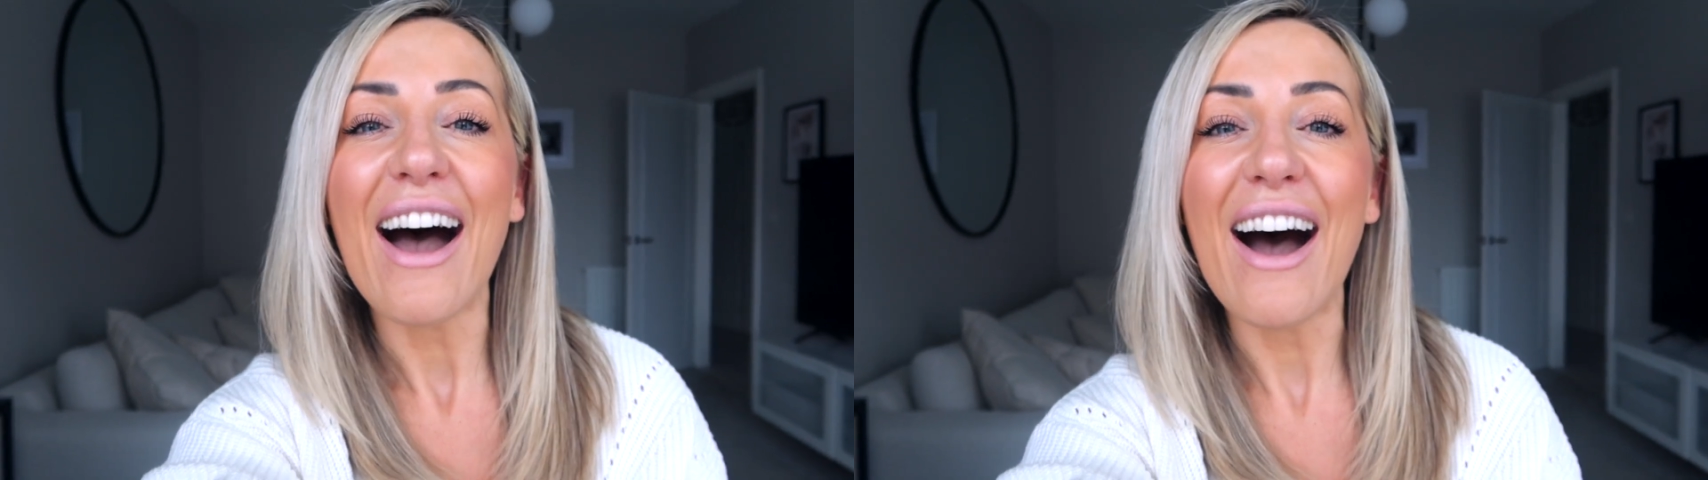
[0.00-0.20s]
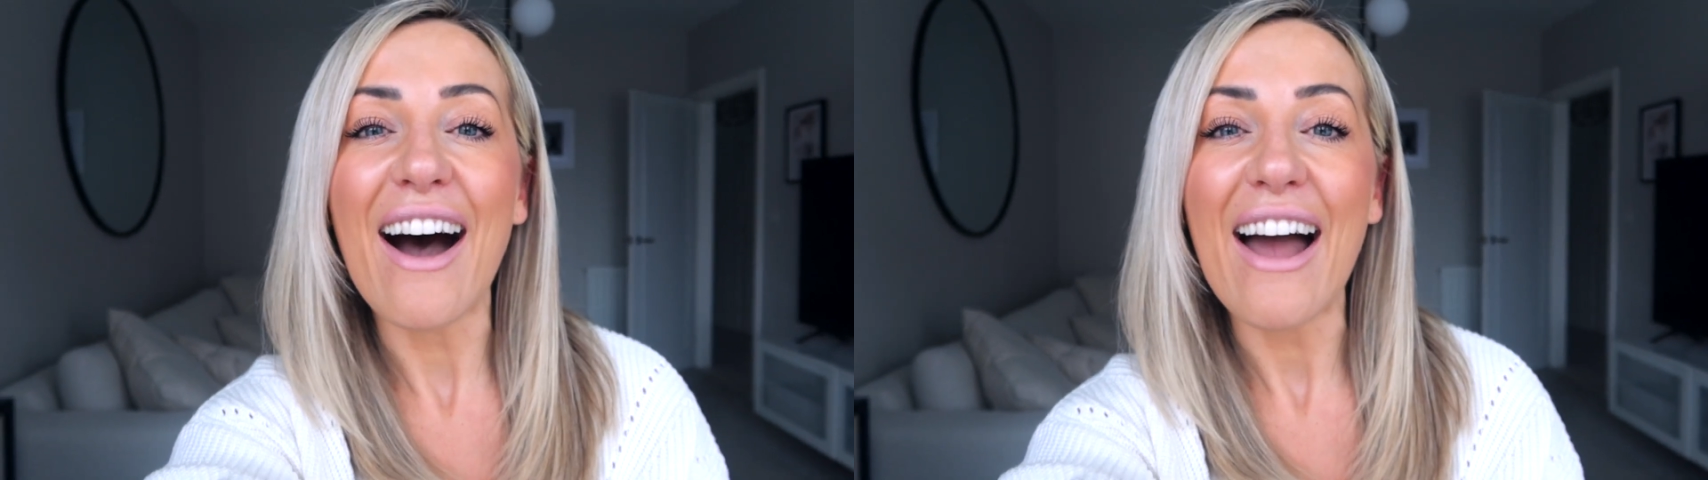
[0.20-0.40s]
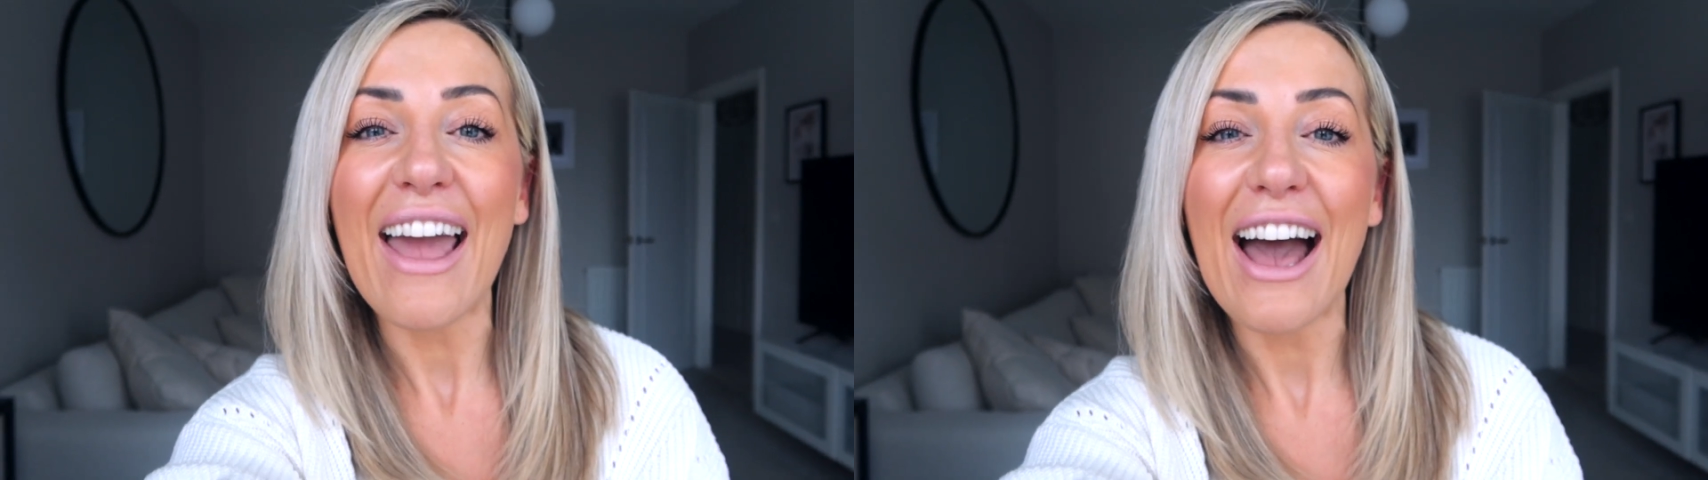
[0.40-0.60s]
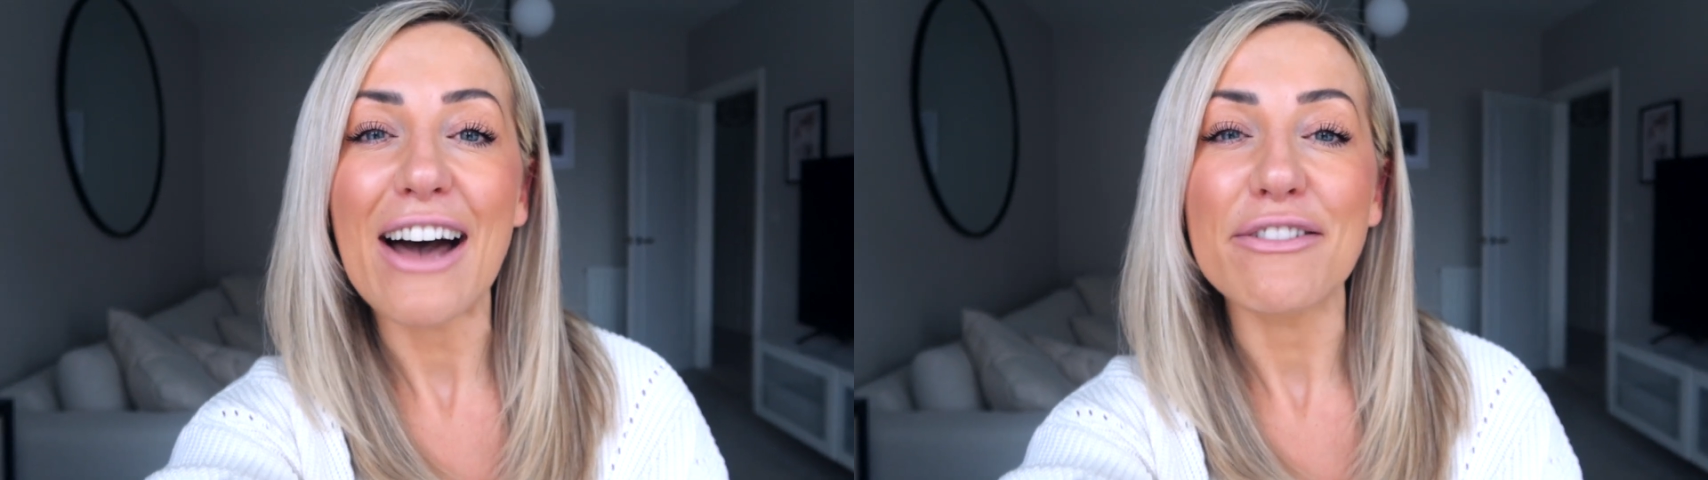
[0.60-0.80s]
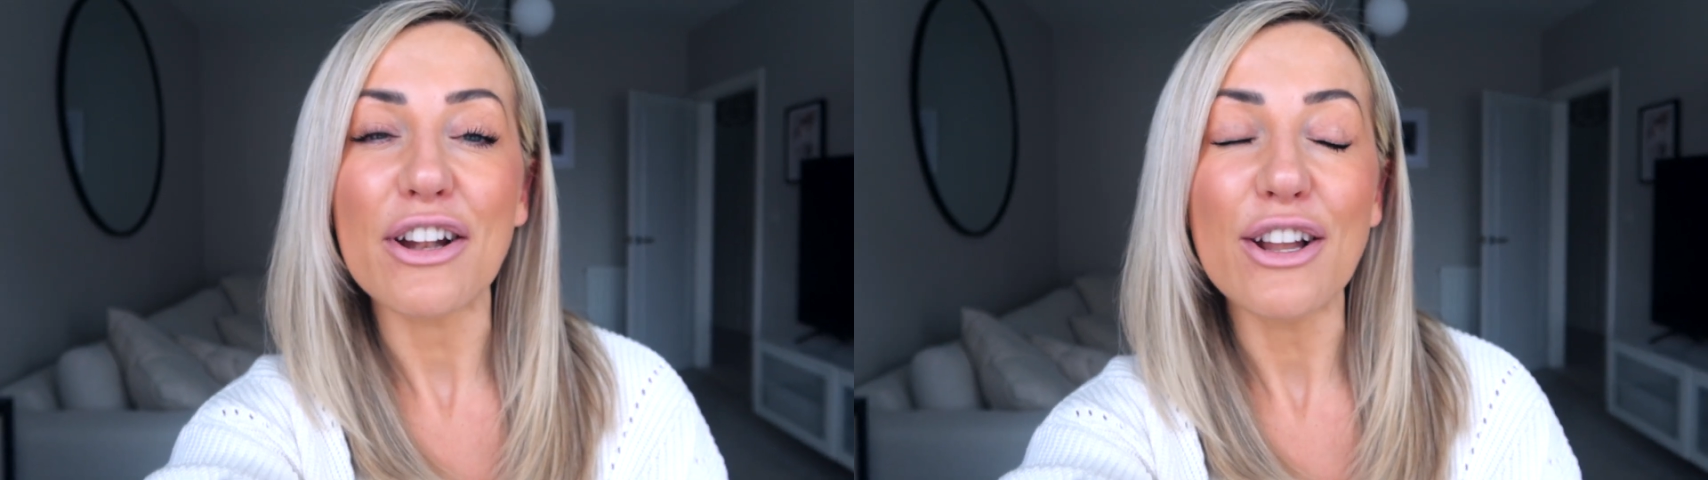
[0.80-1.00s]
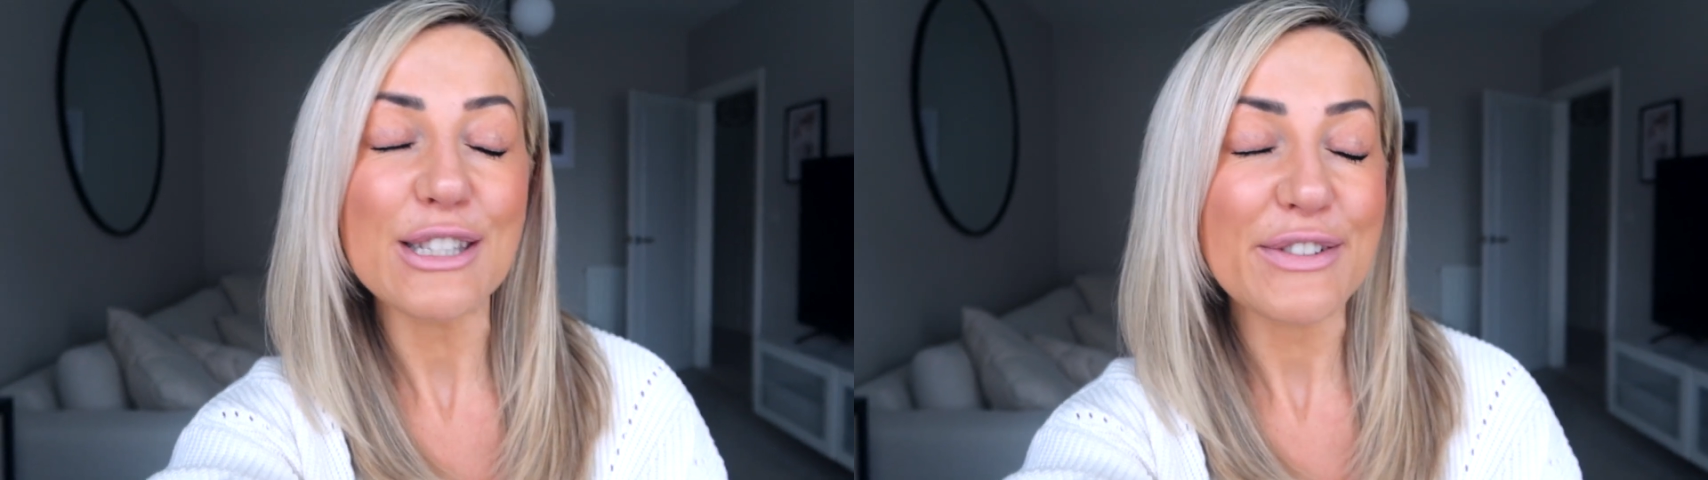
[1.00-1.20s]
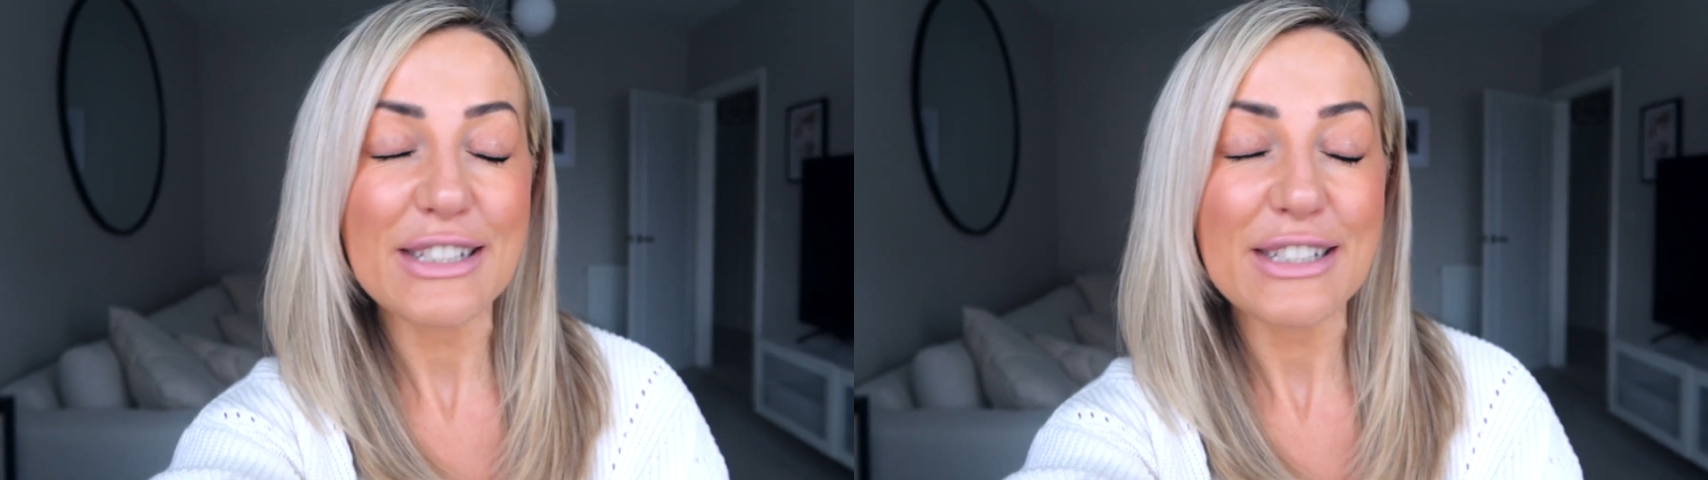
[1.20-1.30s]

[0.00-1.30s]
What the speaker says: I have lots of